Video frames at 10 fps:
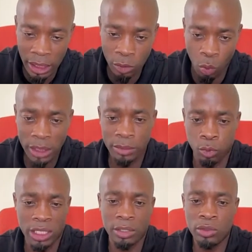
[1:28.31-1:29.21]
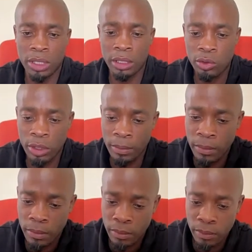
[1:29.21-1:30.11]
And what are you saying to them?